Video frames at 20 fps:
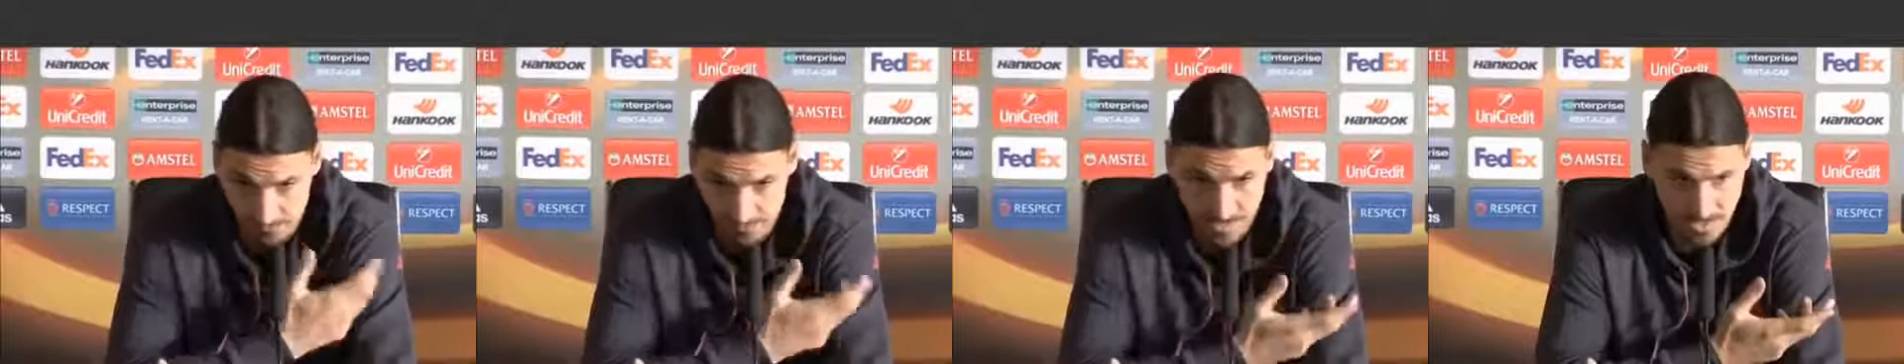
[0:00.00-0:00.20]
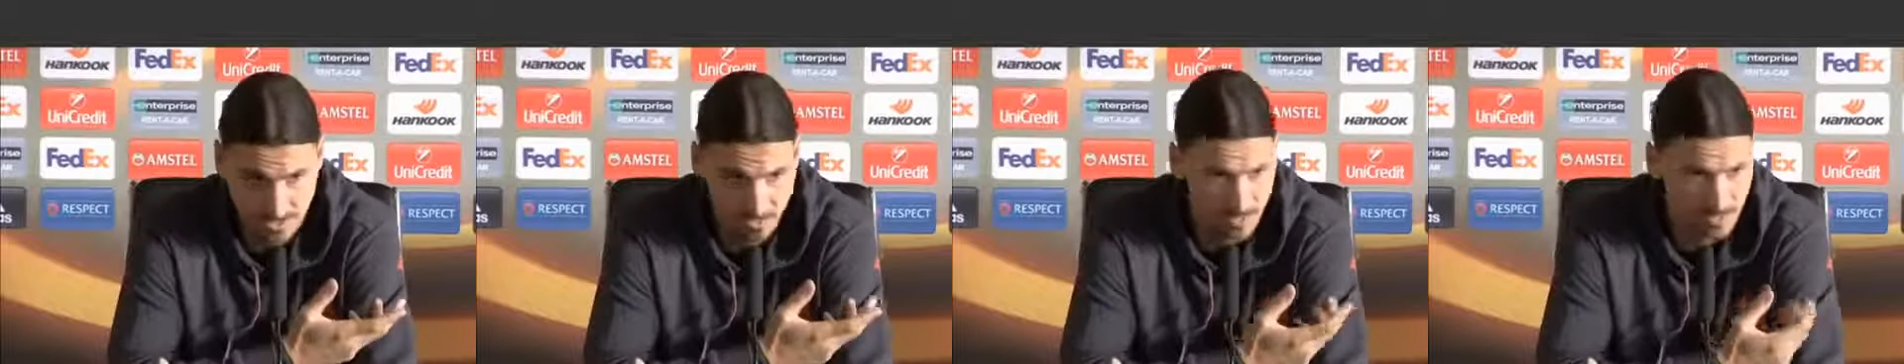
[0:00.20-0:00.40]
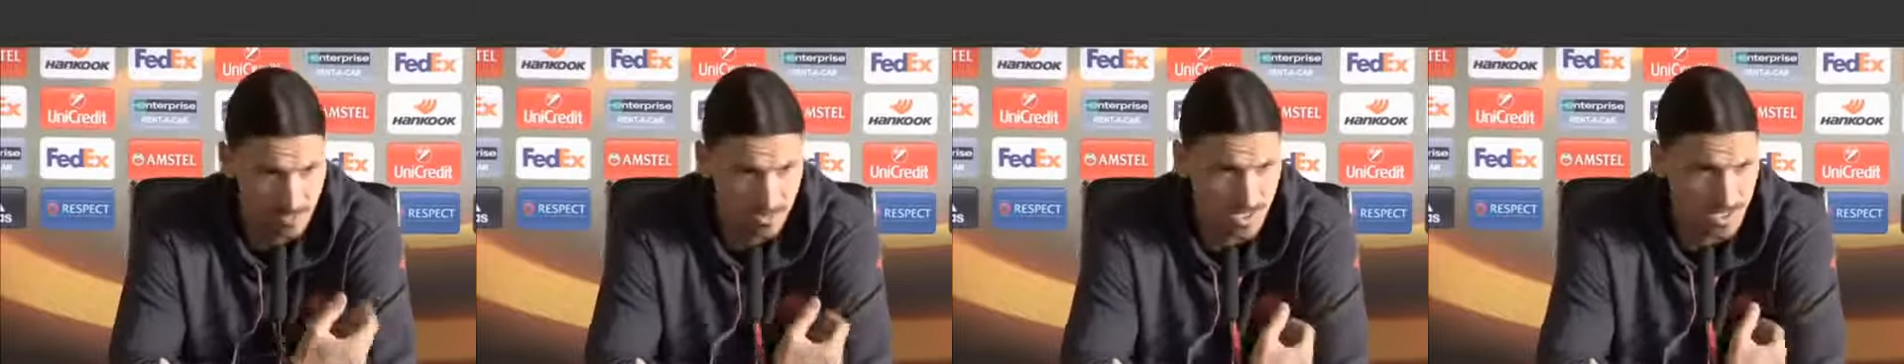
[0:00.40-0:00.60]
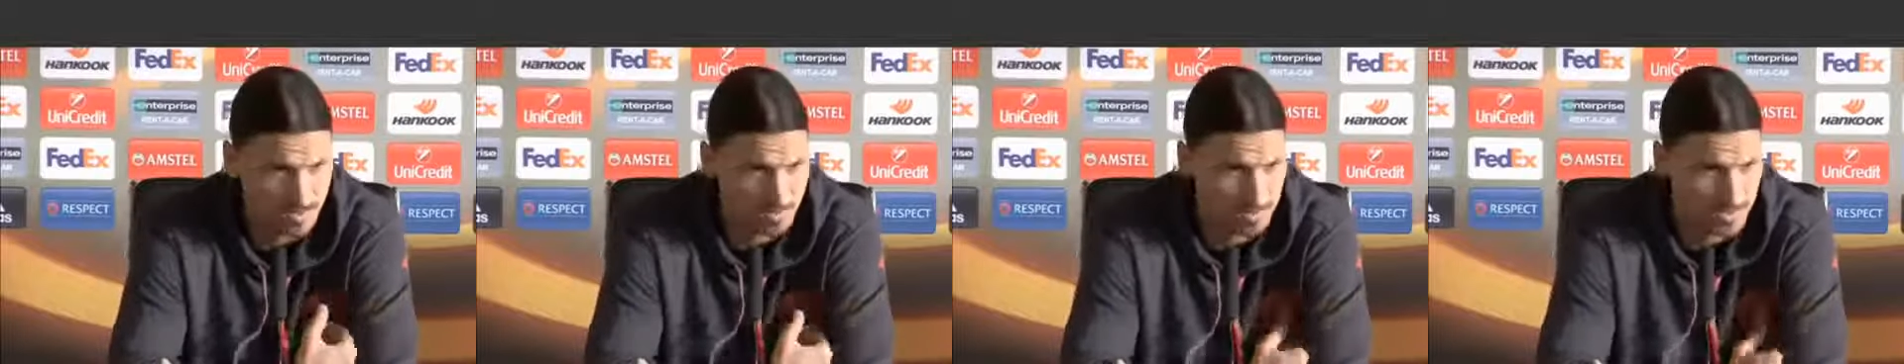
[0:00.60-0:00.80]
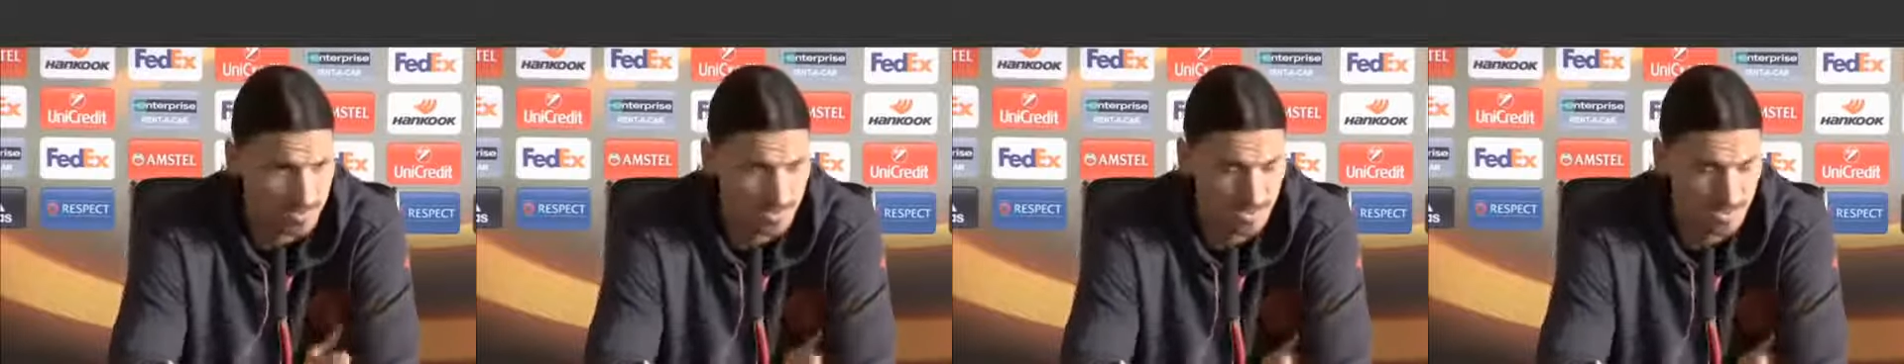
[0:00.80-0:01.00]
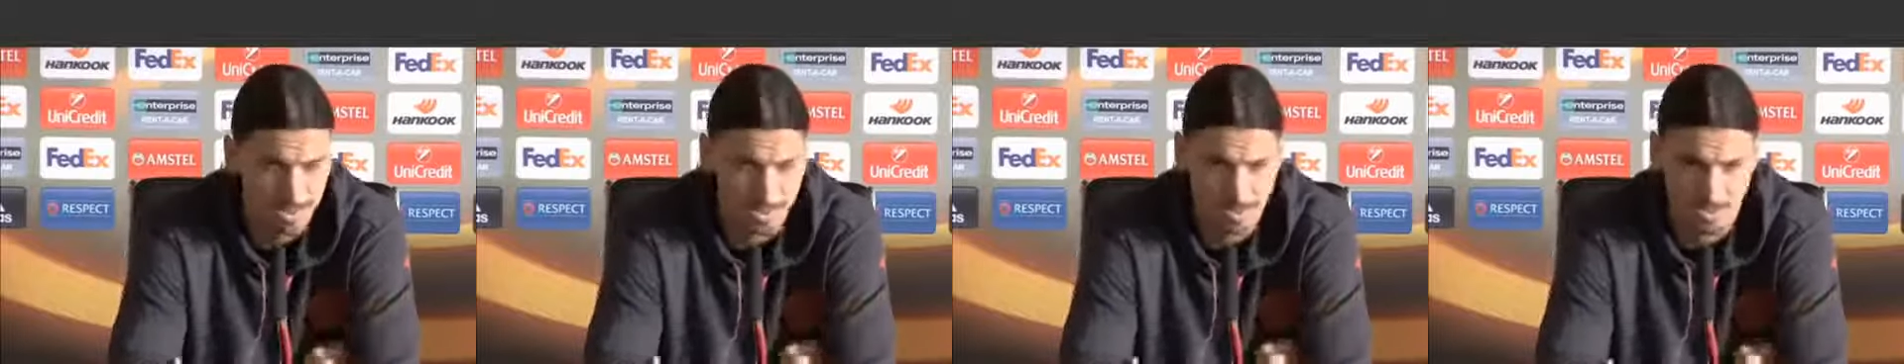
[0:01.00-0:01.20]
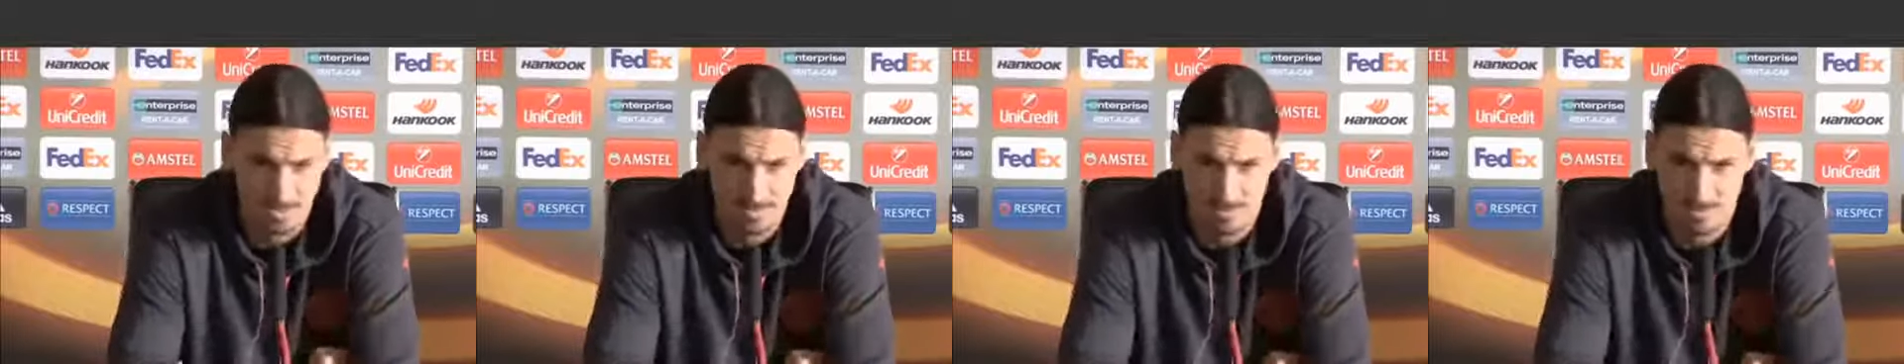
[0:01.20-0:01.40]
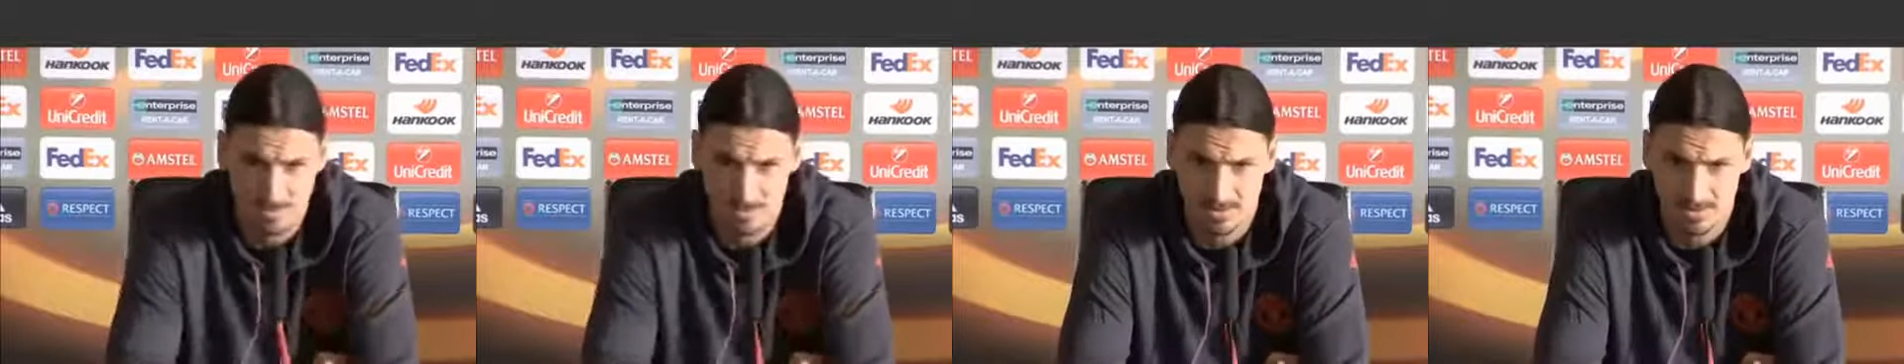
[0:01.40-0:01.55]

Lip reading: He was champion, I think, 4